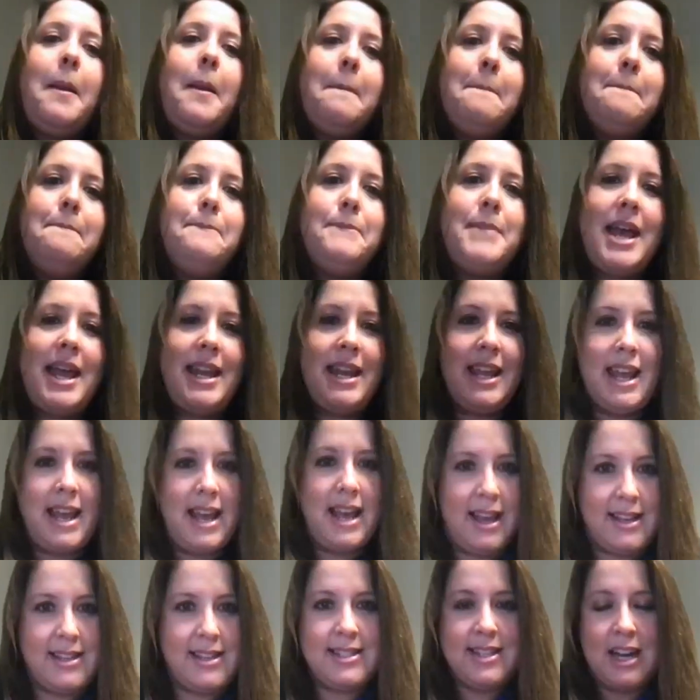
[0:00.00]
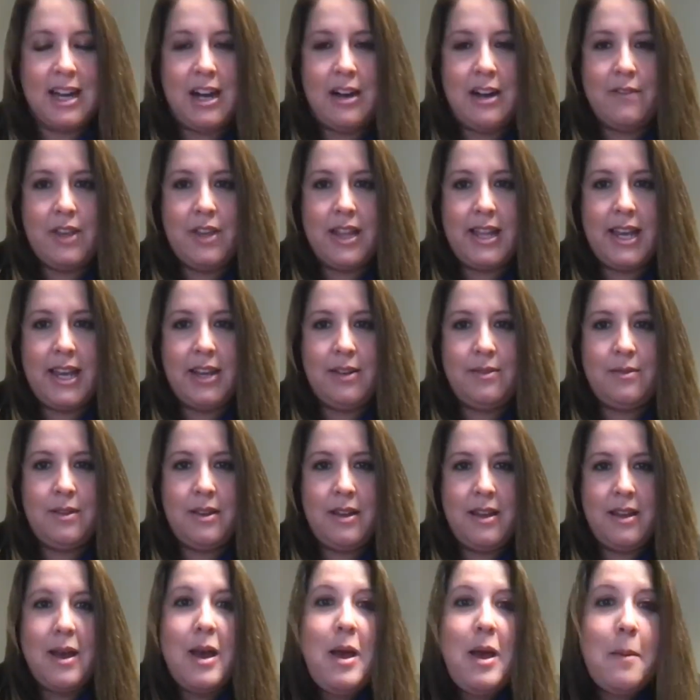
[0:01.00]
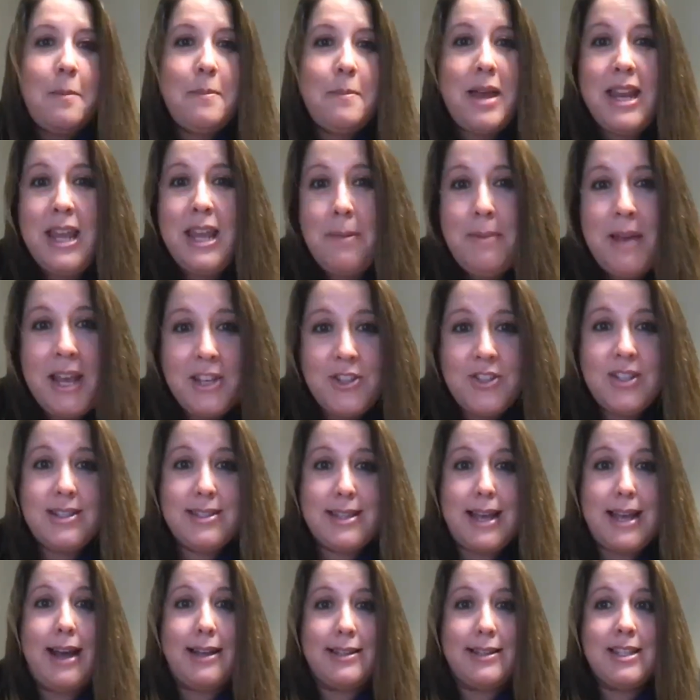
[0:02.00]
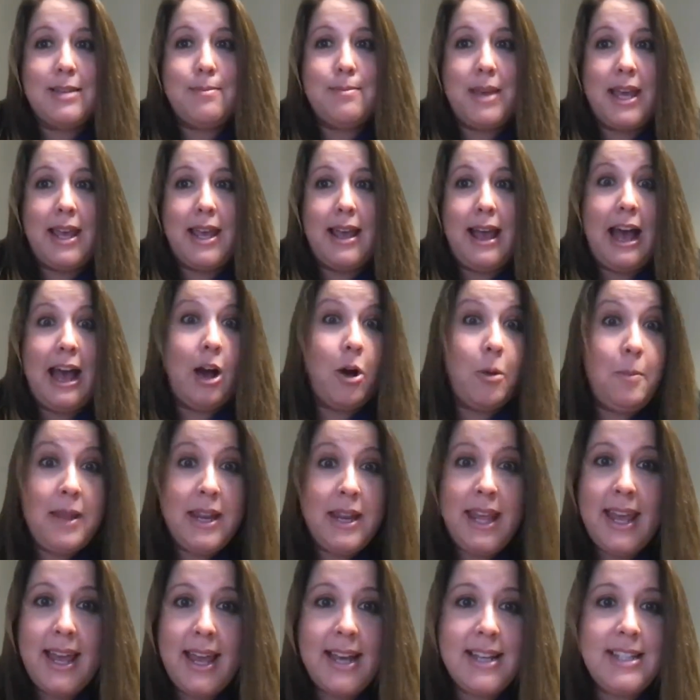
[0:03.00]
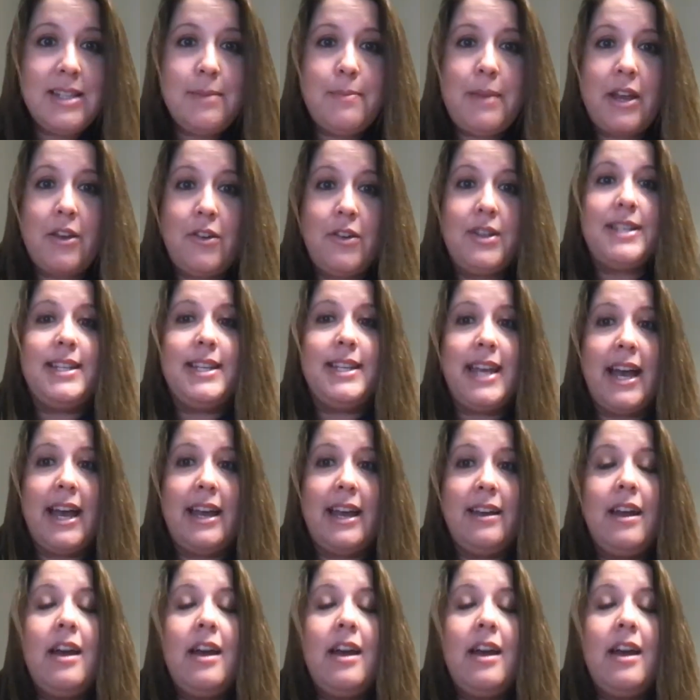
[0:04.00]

many eggs to ovulate. Many patients ask me, how many eggs am I going to get?